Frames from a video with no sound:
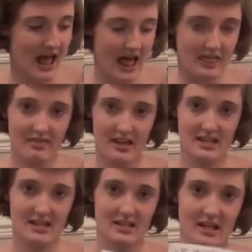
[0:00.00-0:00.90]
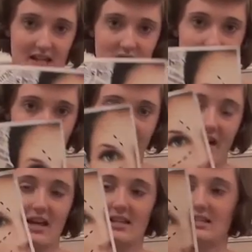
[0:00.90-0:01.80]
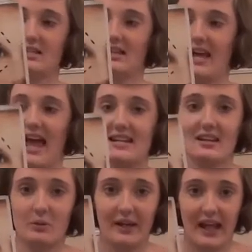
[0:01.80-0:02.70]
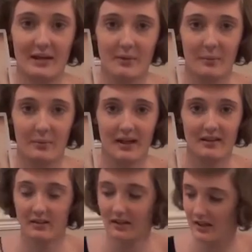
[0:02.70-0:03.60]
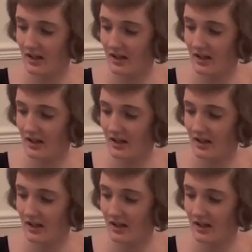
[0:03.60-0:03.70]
and this is the first edit that we came up with.